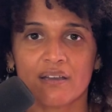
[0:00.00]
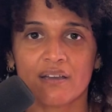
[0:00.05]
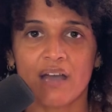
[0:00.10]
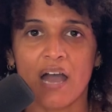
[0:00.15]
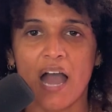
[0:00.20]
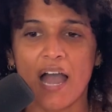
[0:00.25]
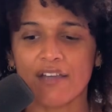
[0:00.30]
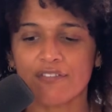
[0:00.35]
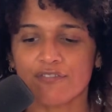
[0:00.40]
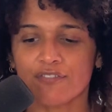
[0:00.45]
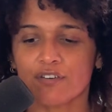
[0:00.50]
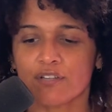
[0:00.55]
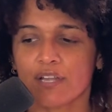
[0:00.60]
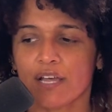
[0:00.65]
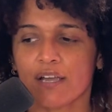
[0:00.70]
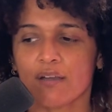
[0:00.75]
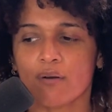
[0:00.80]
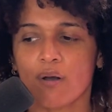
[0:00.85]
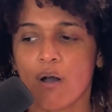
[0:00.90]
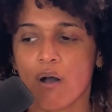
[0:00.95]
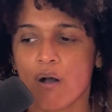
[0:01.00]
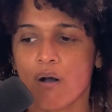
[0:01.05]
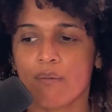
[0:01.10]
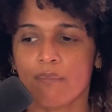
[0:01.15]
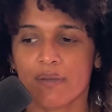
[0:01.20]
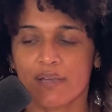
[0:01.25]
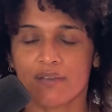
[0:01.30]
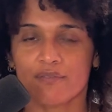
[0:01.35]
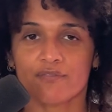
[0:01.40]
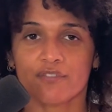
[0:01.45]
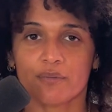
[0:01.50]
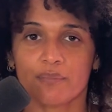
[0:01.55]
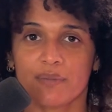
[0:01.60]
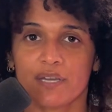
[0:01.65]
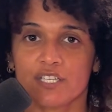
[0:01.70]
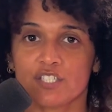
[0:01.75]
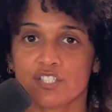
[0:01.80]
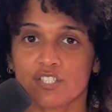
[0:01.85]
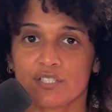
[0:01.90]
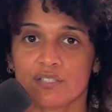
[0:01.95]
I feel like all my
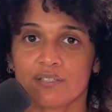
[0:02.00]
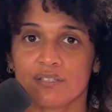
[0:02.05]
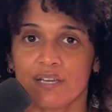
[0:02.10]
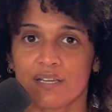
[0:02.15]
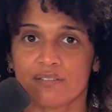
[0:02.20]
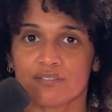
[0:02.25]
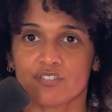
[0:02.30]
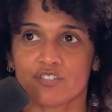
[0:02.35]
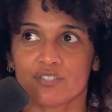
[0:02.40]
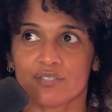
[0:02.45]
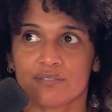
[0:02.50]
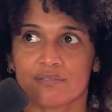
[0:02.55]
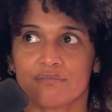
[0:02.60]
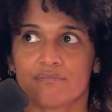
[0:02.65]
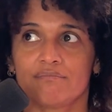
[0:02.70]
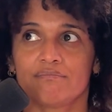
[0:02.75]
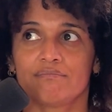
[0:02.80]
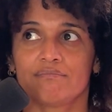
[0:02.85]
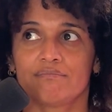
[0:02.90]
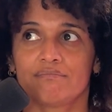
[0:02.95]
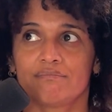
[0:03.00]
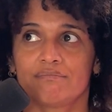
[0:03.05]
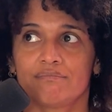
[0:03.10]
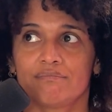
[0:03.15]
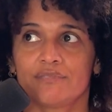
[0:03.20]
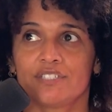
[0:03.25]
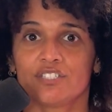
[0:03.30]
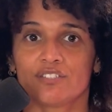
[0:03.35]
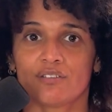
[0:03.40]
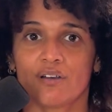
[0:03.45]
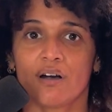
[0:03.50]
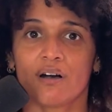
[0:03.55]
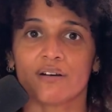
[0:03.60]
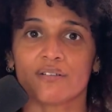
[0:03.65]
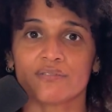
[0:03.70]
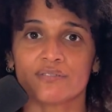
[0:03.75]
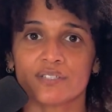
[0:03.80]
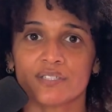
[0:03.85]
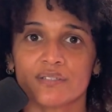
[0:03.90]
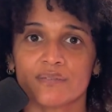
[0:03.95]
inflammation has just
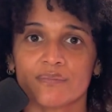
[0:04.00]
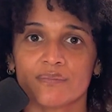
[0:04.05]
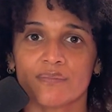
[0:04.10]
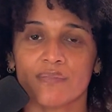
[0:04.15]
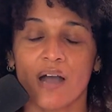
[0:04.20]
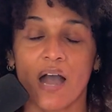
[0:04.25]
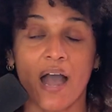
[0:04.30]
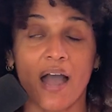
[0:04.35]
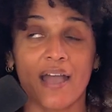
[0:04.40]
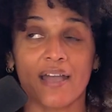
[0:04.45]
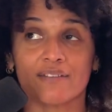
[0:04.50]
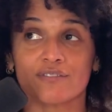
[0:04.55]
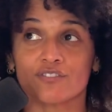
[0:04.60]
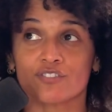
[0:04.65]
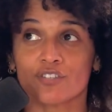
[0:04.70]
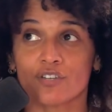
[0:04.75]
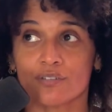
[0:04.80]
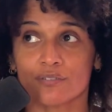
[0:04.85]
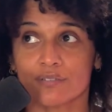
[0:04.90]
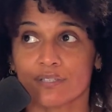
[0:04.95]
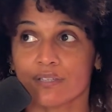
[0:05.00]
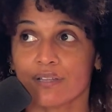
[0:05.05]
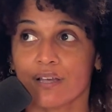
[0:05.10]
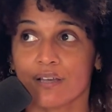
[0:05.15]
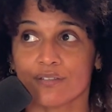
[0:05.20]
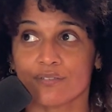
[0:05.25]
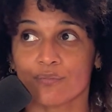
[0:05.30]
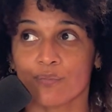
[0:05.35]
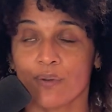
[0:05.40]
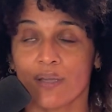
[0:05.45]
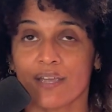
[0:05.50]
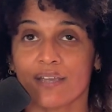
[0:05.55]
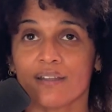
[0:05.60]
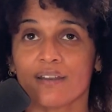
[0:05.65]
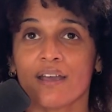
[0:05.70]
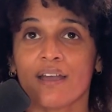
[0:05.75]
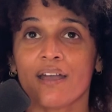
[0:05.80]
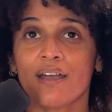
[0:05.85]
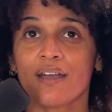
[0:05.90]
dissolved. I have certainly lost weight.